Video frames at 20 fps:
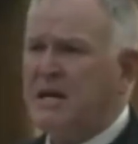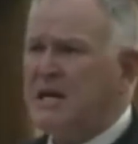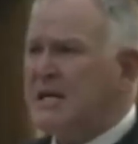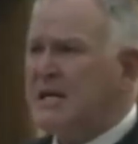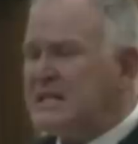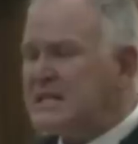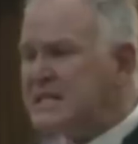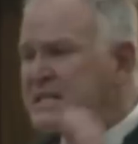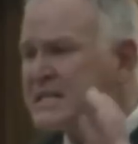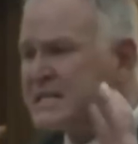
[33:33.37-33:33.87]

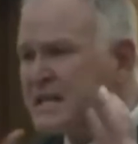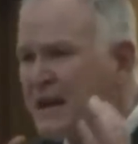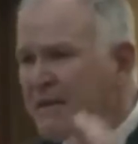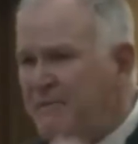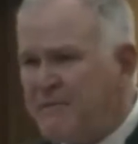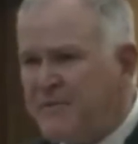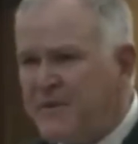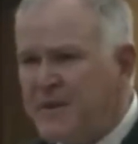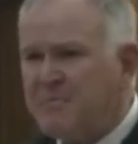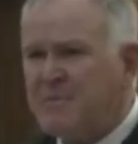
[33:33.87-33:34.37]

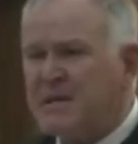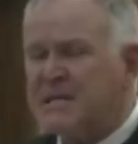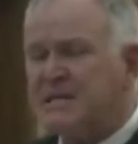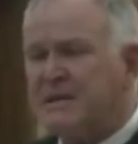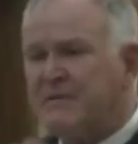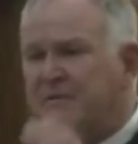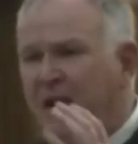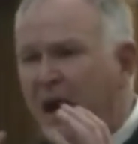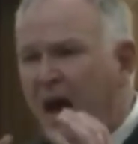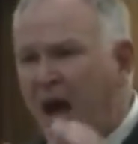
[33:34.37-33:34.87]
Something must have
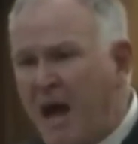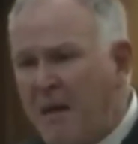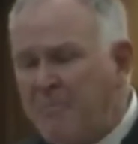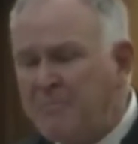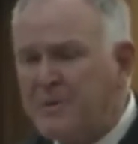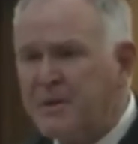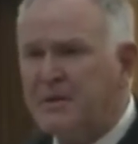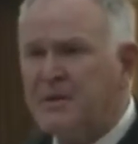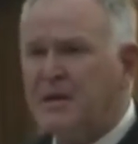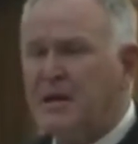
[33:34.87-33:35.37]

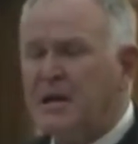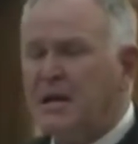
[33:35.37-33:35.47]
happened